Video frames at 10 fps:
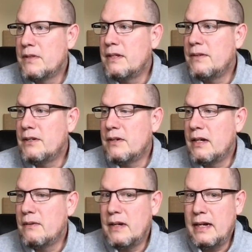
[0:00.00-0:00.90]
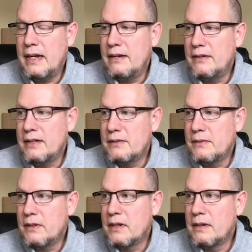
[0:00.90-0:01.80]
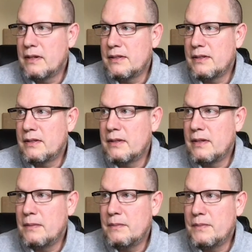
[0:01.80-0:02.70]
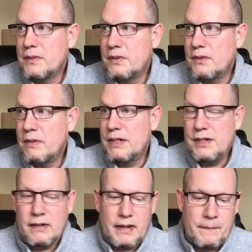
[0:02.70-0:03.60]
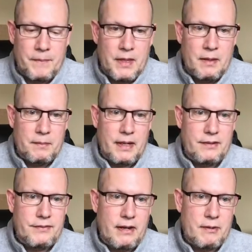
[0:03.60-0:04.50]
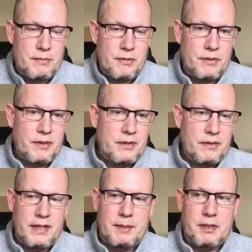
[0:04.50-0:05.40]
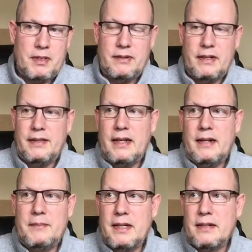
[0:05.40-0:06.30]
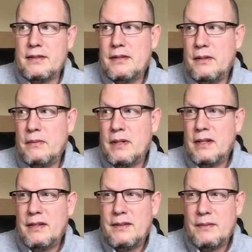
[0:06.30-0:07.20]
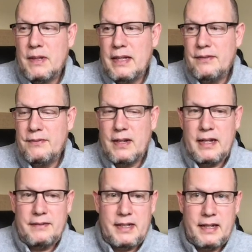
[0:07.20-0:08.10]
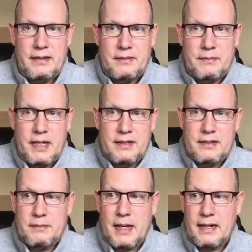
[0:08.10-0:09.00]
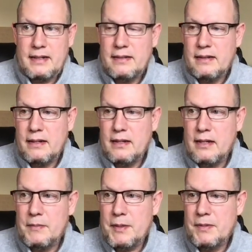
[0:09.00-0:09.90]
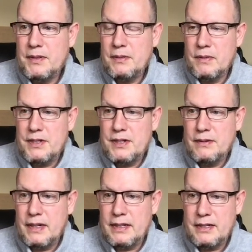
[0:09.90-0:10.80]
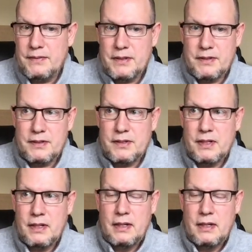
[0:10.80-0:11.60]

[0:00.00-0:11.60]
see if I try to run it now, it doesn't work because I'm screen sharing. But I'll fire up Roon, do the upload, and then I'm done. So really 5-10 minutes max, I'm able to regenerate these filters